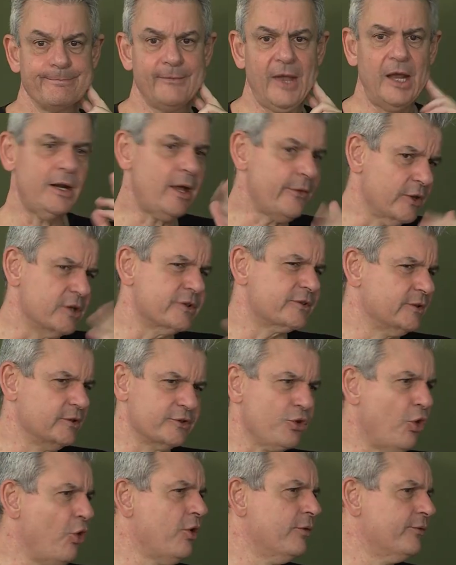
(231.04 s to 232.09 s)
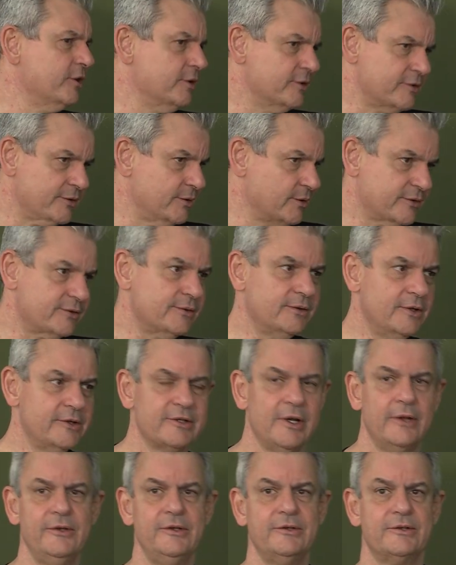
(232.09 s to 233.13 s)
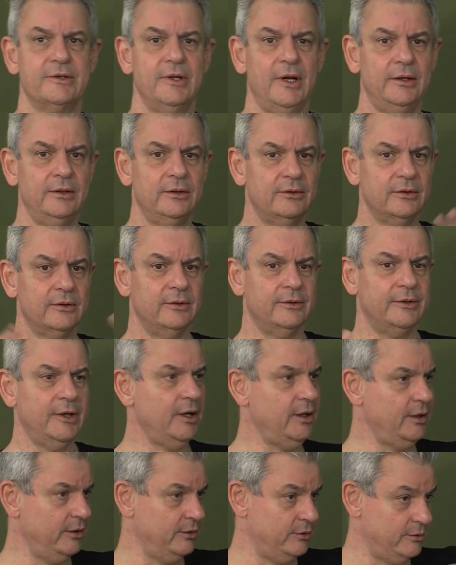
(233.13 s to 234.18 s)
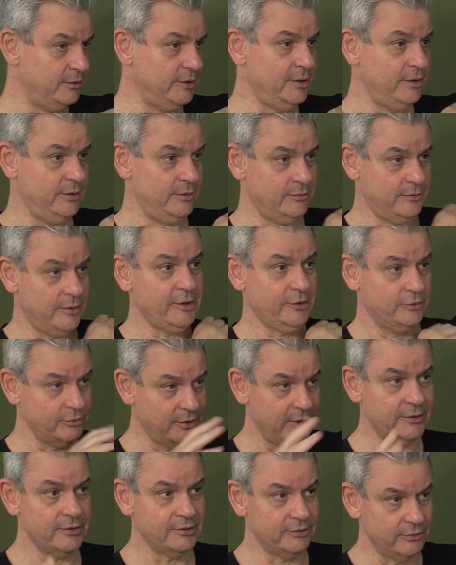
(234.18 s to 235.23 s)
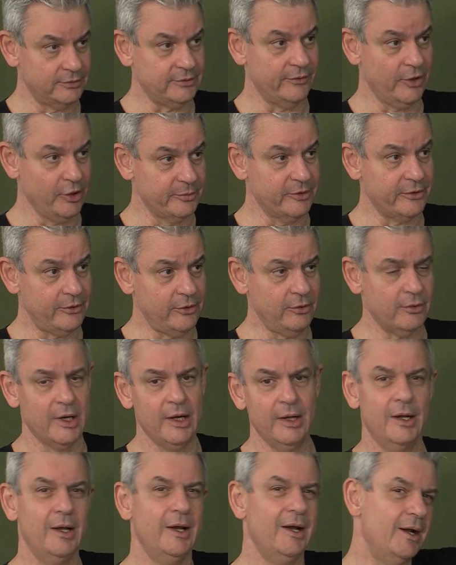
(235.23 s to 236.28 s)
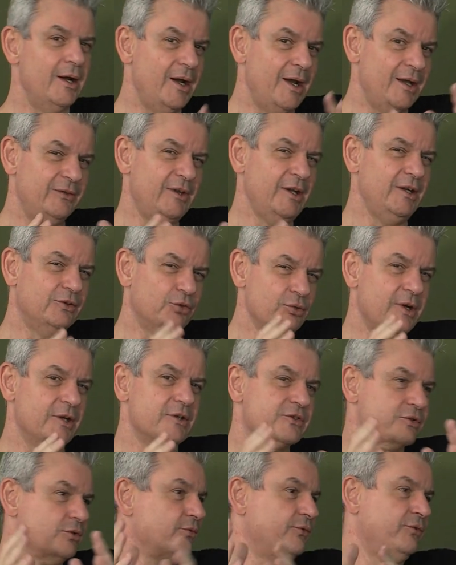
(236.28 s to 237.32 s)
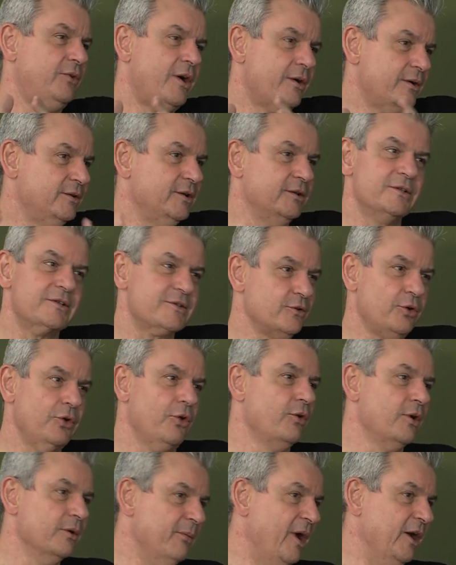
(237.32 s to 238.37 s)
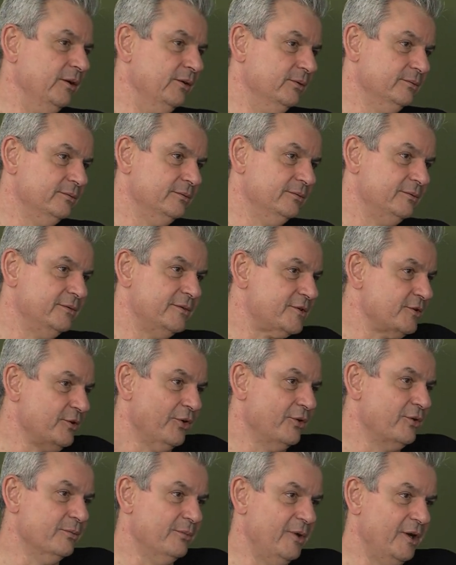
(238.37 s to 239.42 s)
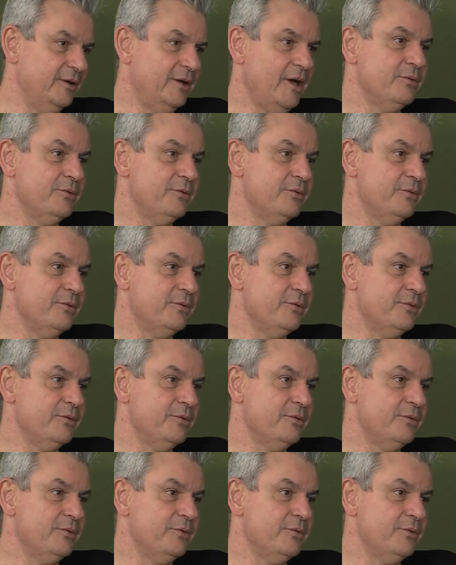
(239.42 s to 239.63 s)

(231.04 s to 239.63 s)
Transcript: And others. There's Horowitz. There's others. And they work together to develop the theory. And they took it so far that it's no longer mine. It's no longer mine.